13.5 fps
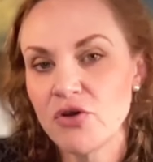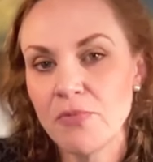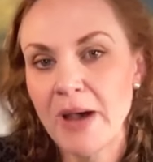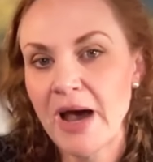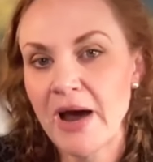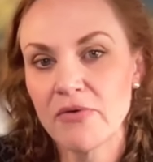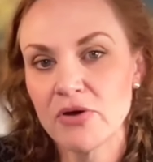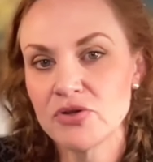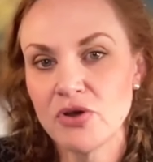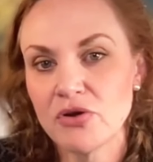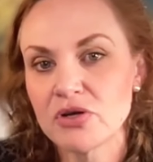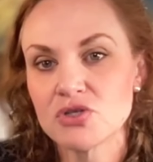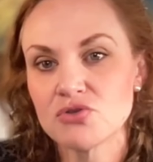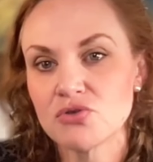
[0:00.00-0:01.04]
power, no
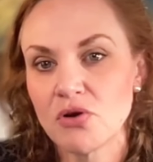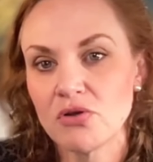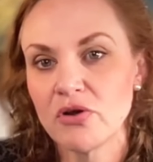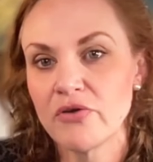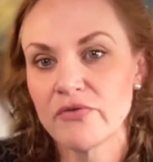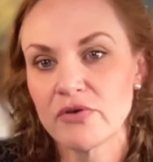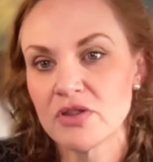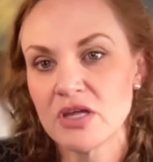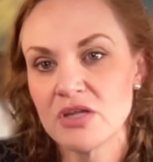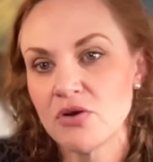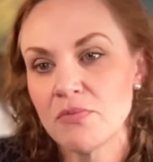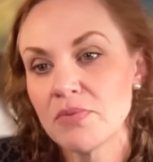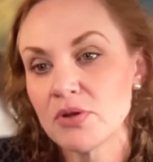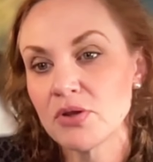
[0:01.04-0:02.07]
control over. They
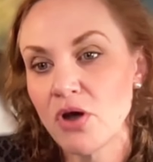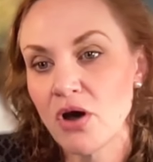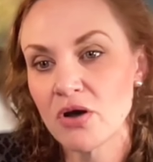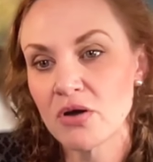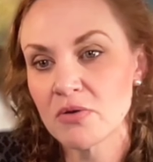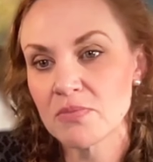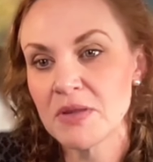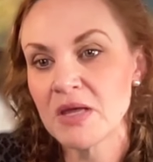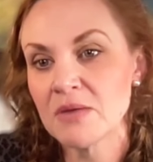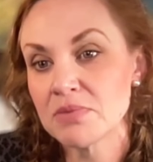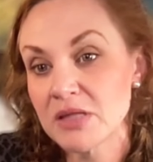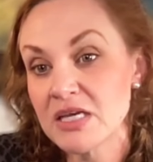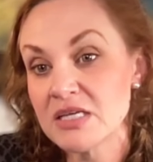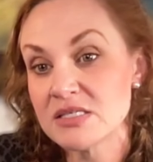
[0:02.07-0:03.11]
don't belong being
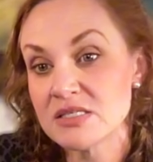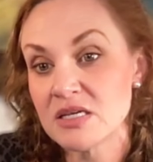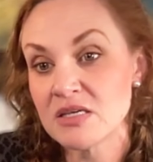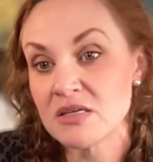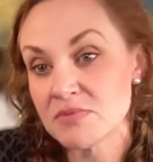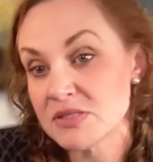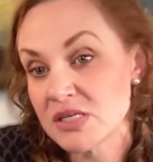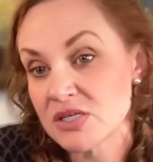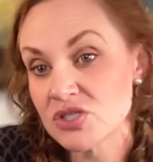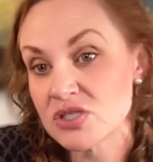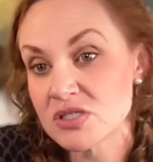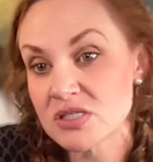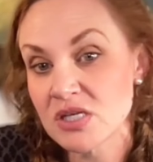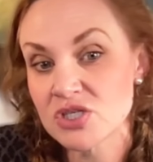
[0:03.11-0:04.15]
placed in a
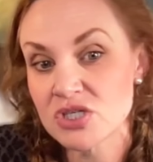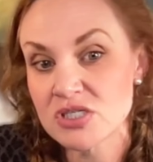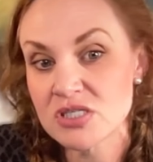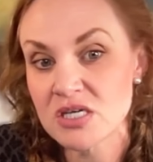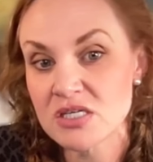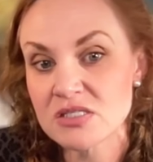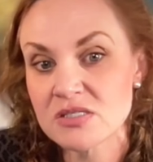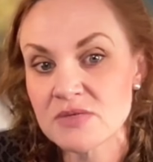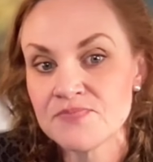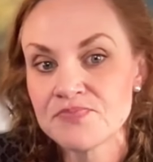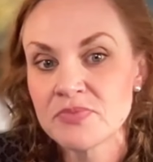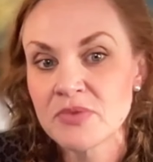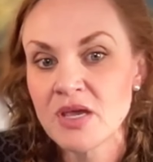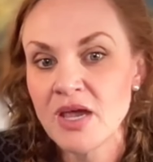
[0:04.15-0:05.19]
position such as this.
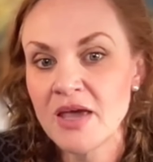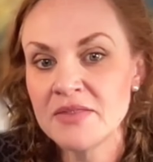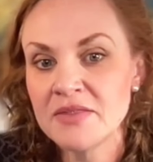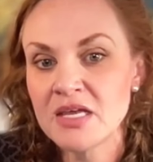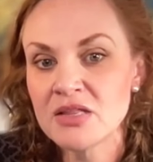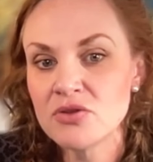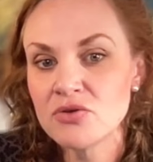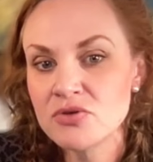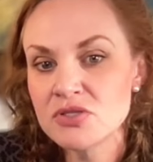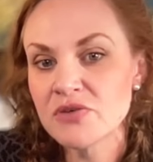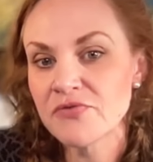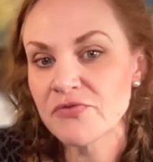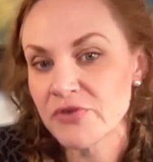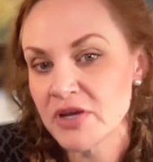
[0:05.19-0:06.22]
And they lose the
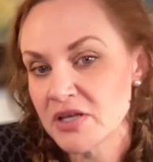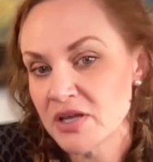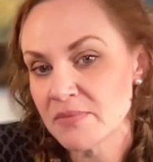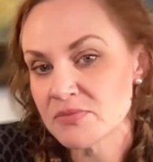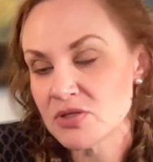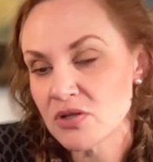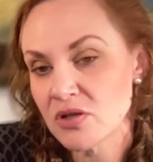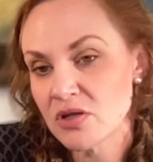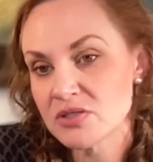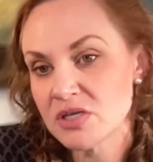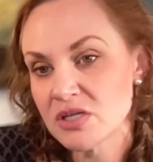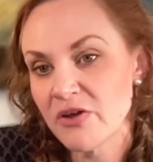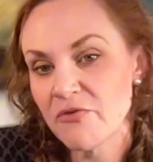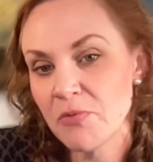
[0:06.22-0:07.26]
freedom to
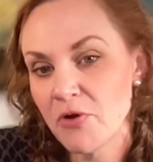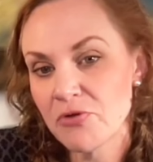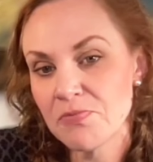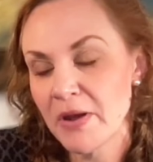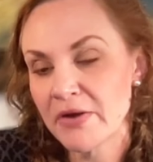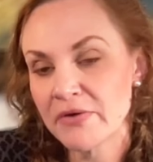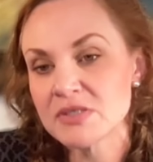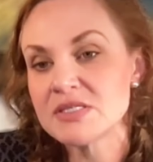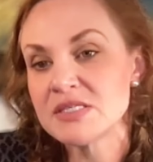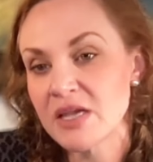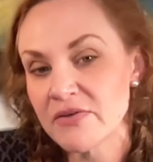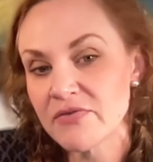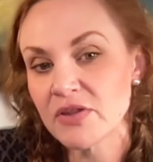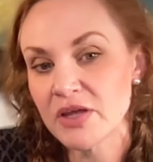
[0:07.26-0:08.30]
love both parents
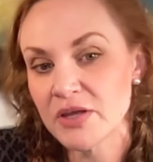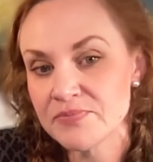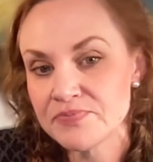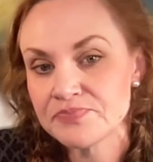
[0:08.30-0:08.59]
safely.